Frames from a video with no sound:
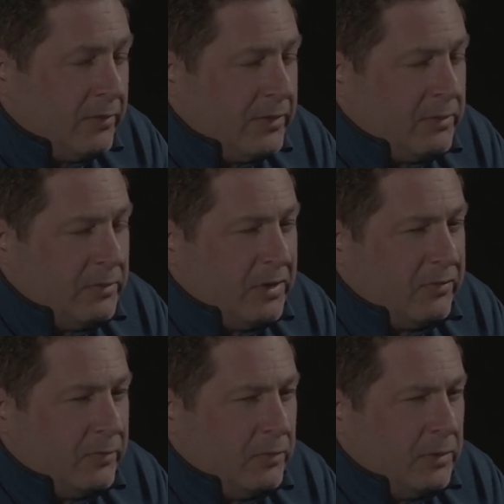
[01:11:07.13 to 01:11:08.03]
I don't think I'm the
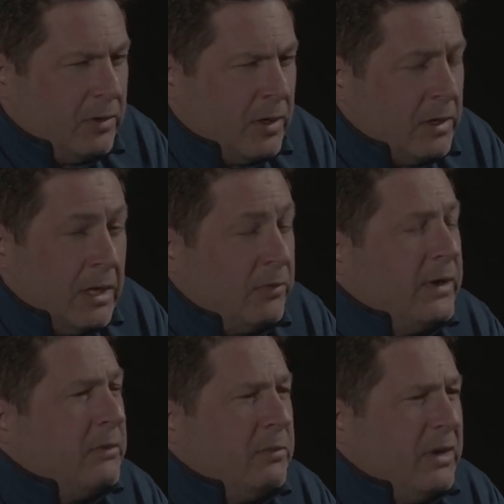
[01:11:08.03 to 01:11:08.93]
best filmmaker. I
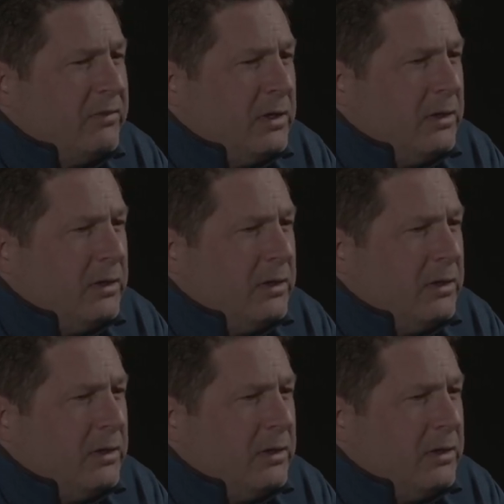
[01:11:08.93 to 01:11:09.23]
don't think I'm the best